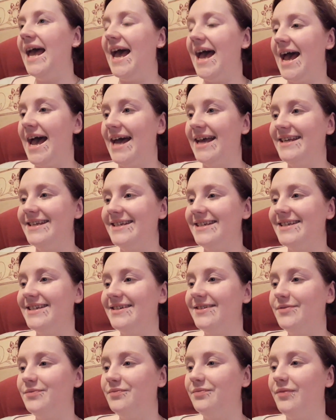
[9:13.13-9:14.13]
And
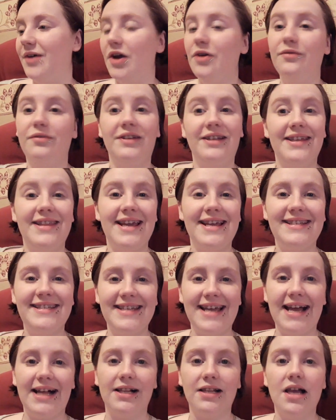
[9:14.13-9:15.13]
hopefully they
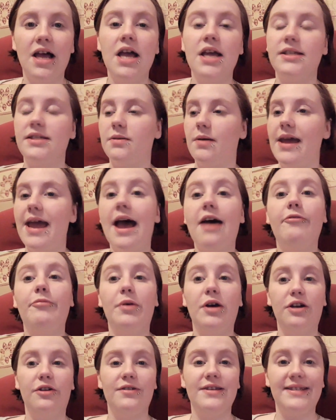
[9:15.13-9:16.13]
sell. So I have
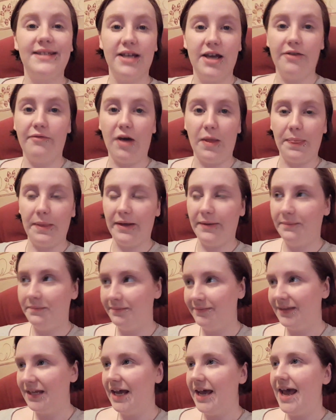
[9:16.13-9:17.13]
put a reserve on
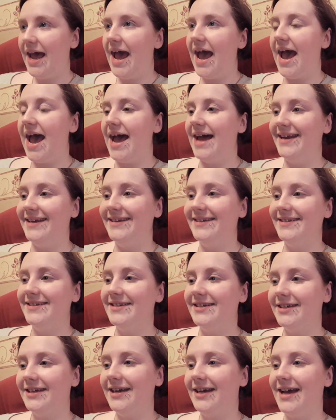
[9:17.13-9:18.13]
them, and
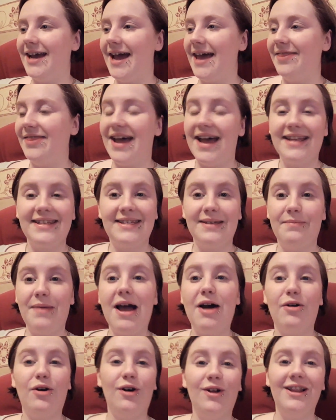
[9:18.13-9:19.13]
that's
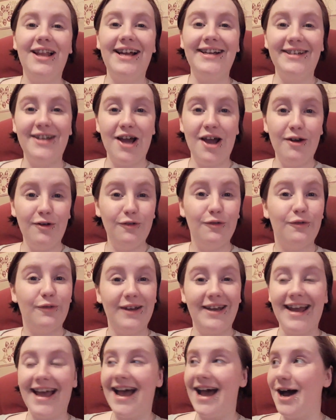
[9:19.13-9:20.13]
about all I know
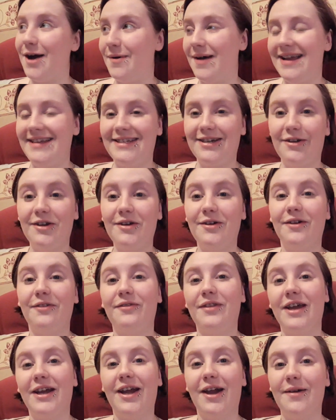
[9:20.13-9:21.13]
for now. I don't know
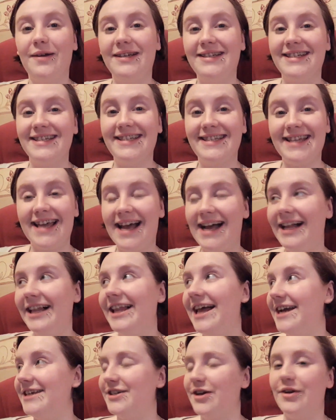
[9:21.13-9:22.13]
if they're going to
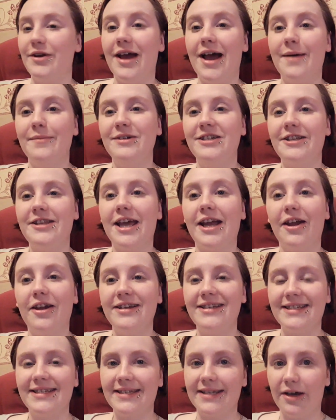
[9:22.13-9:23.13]
sell. I don't know how much they're
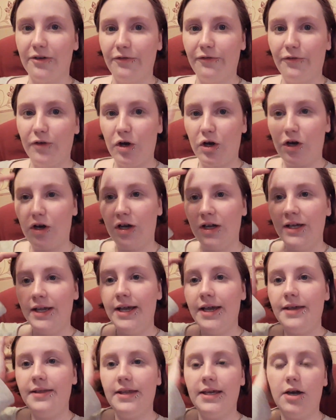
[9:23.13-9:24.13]
going to sell for.
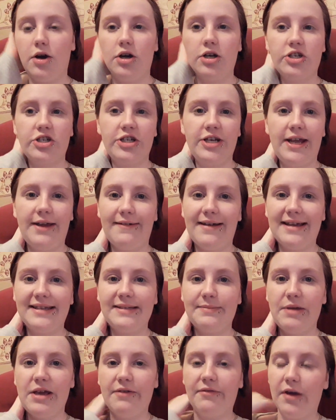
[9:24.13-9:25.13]
The auctioneer
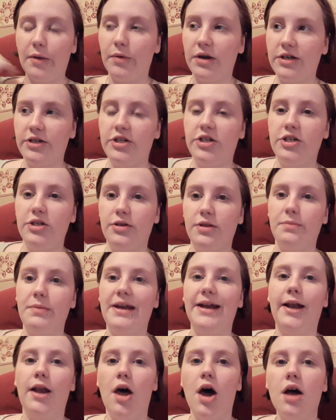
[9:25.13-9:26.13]
asked me if I wanted to do them
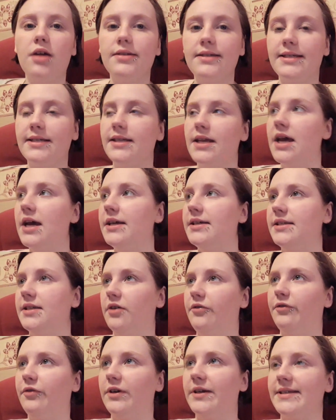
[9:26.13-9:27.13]
in lots.
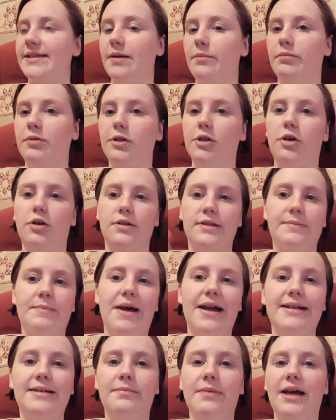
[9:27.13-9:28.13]
So for example, all
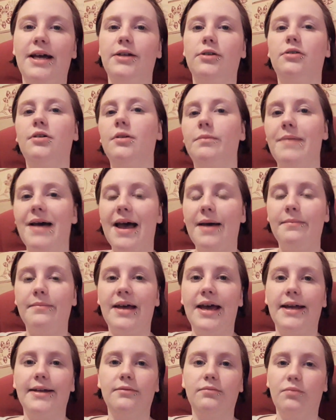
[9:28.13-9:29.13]
Spider-Man, all
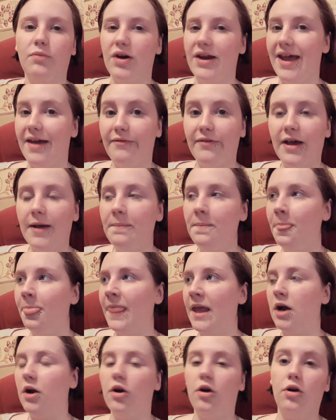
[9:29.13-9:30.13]
Batman, whatever,
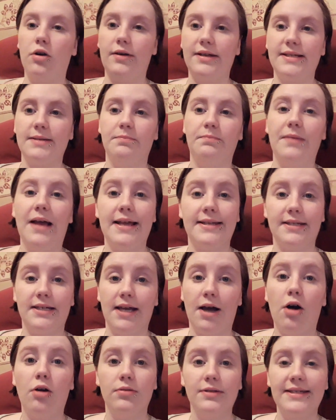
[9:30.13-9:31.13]
or as
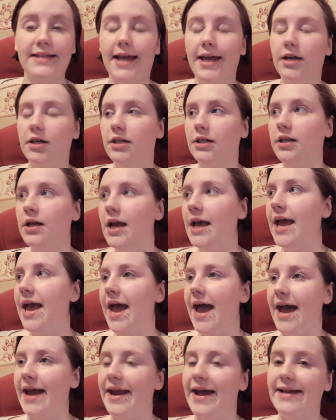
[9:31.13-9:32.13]
a wholesale.
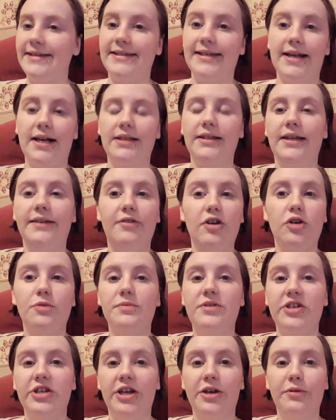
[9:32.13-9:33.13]
And I said, I'll leave it up
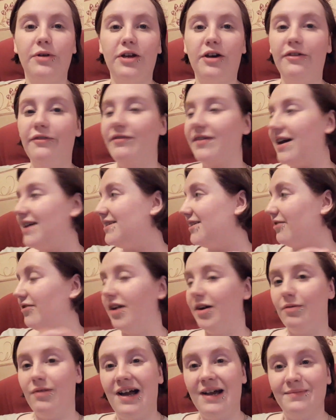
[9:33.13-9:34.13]
to you, love. I don't
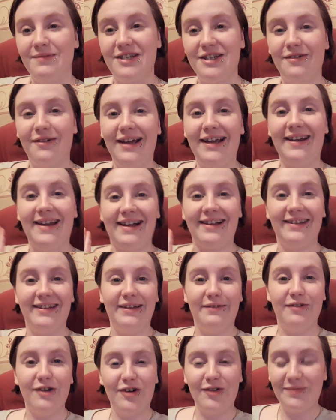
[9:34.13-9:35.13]
know what I'm doing. I'll
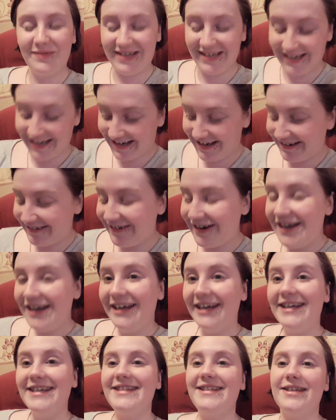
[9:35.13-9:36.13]
leave it up to you.
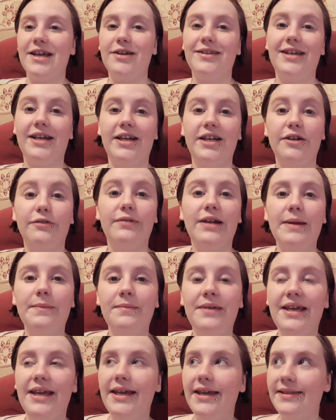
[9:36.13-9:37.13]
So they're going to ring
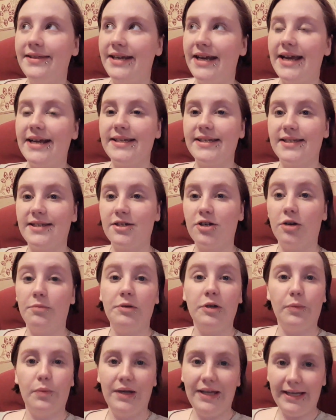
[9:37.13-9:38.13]
me in the next
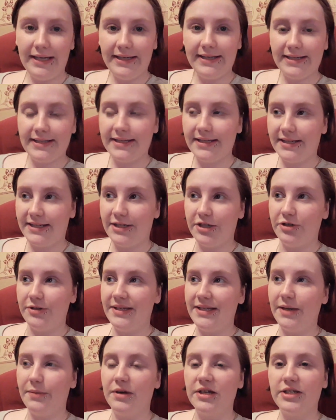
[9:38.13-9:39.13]
couple of weeks to
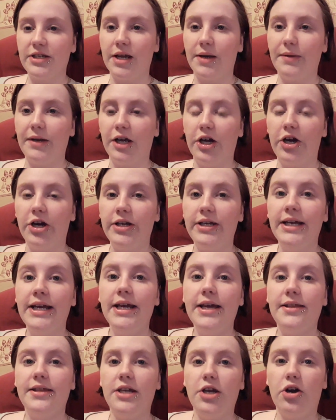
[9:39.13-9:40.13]
see what's going on.
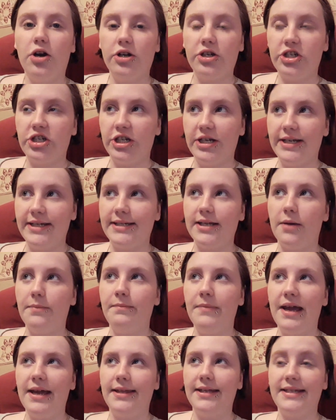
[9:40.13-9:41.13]
The auction is on
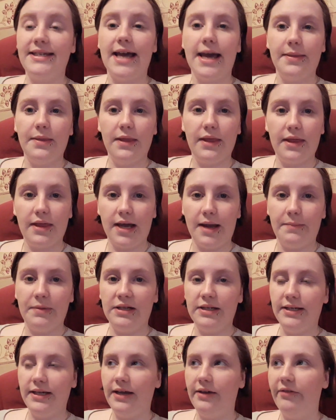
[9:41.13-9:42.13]
May the 10th, I
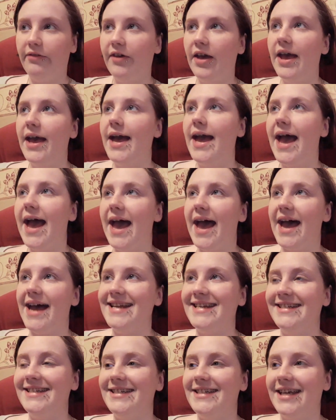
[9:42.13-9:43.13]
believe.
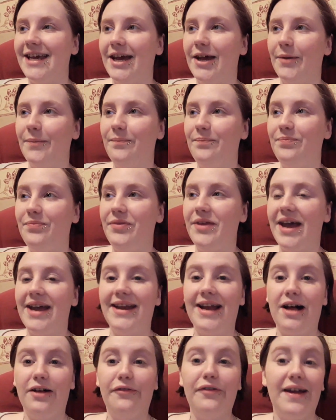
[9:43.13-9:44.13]
and
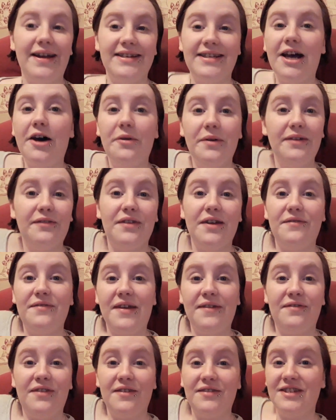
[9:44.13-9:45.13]
then I'll find out if
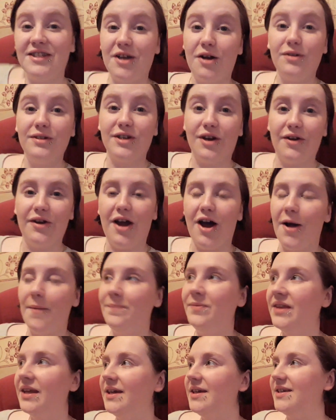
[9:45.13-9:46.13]
they've sold or
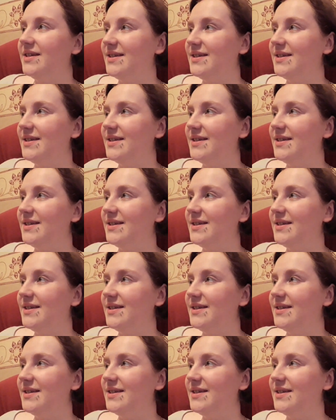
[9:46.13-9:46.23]
not.